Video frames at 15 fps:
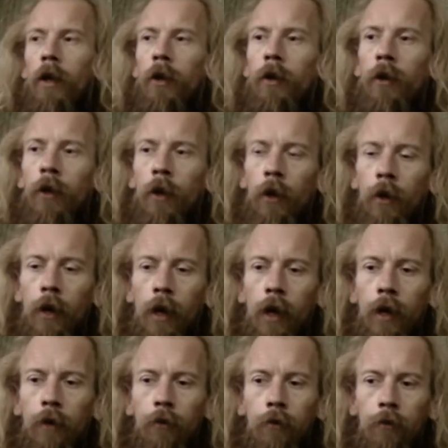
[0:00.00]
you know
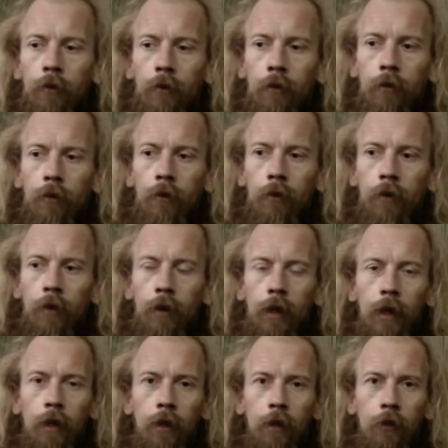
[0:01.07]
and
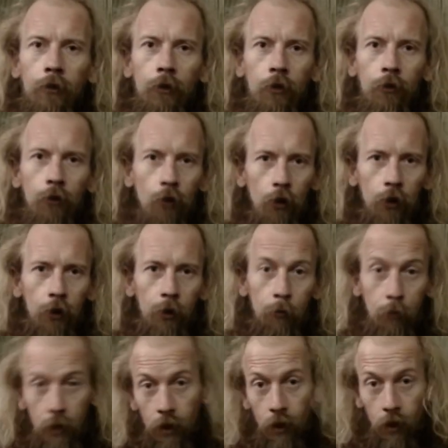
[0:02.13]
it's just not going to
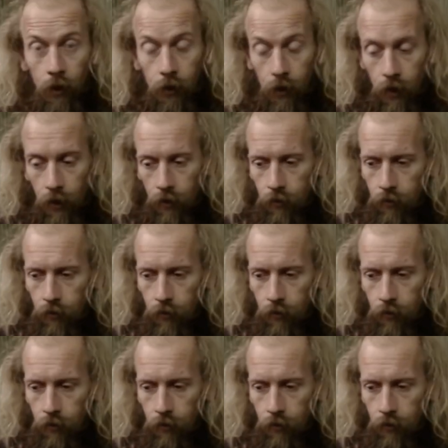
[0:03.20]
be like that